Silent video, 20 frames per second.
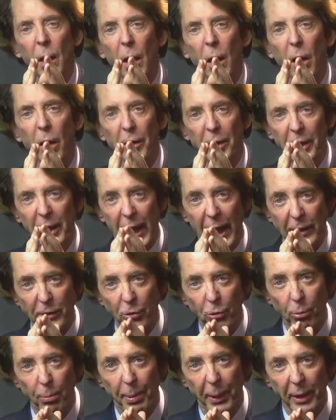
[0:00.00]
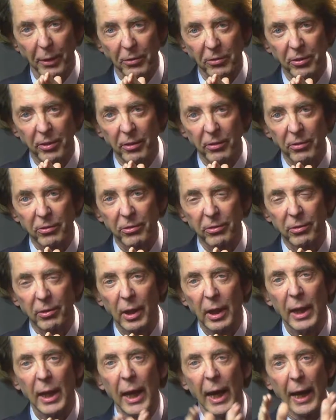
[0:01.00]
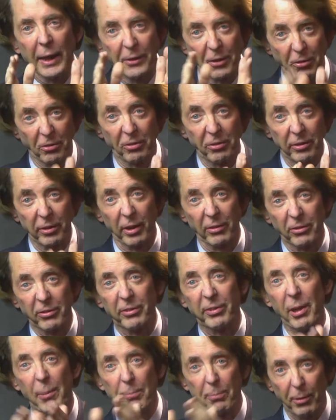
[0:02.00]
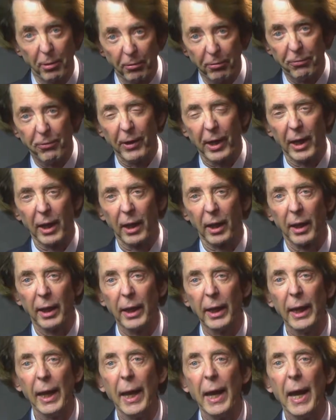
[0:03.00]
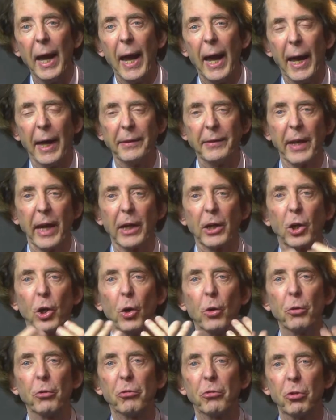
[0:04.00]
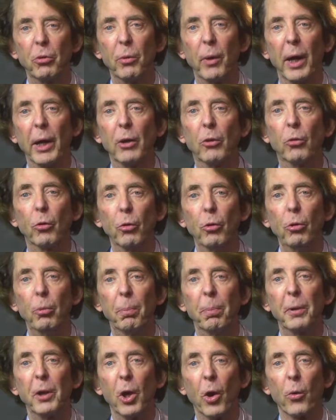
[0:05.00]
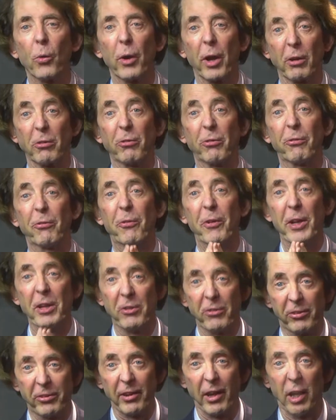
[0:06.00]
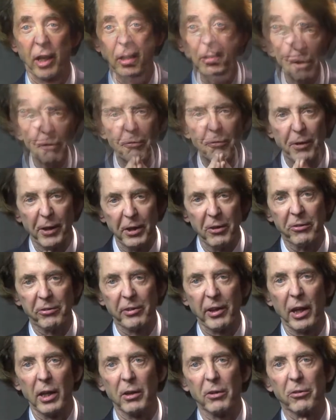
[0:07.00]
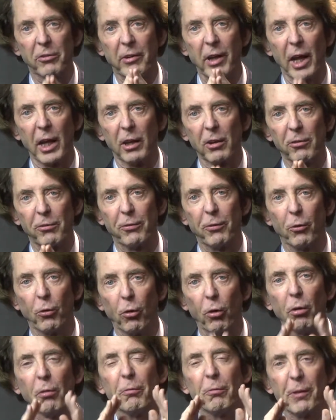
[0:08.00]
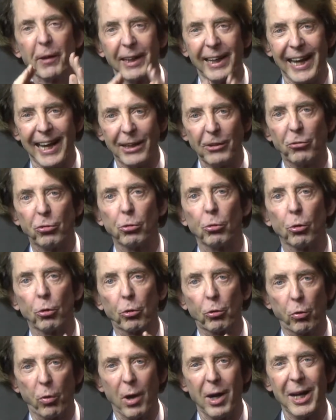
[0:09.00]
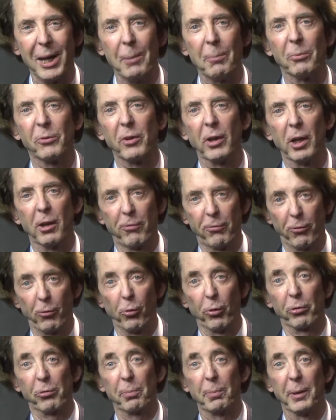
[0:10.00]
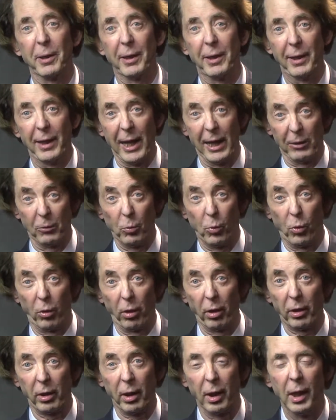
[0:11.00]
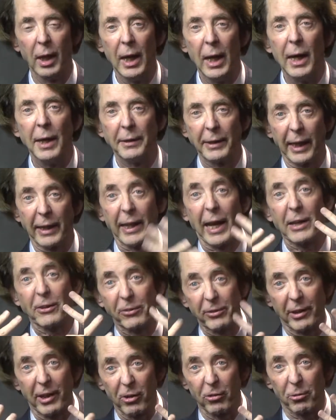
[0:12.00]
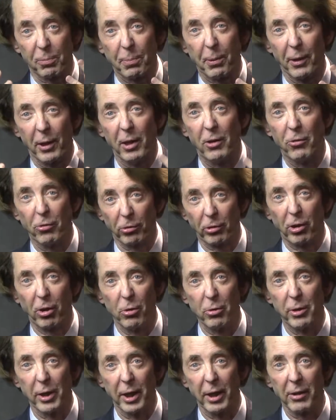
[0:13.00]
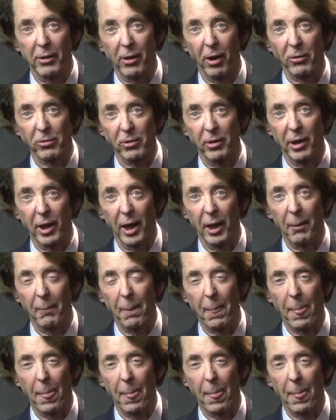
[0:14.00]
on an annual basis. And this is a separate filing, and that goes to a group known as FinCEN. FinCEN stands for Financial Crimes Enforcement Network. Now that sounds pretty draconian, doesn't it?